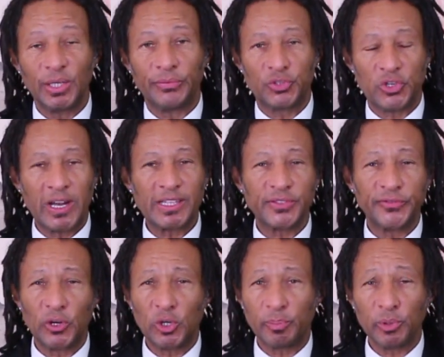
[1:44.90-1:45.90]
of
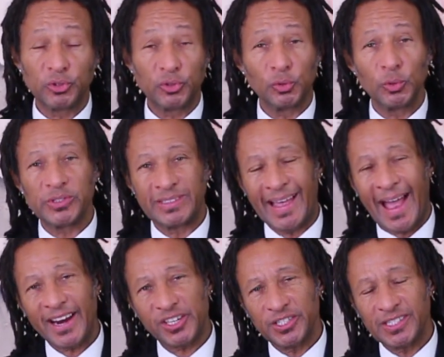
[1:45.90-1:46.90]
transferable tools and
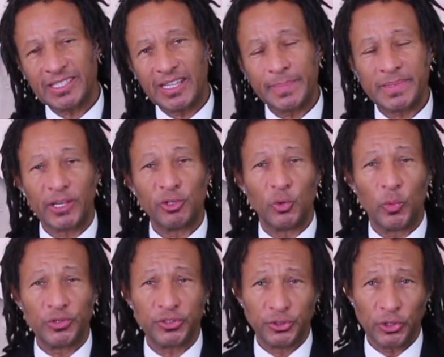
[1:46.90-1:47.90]
action steps that you'll want to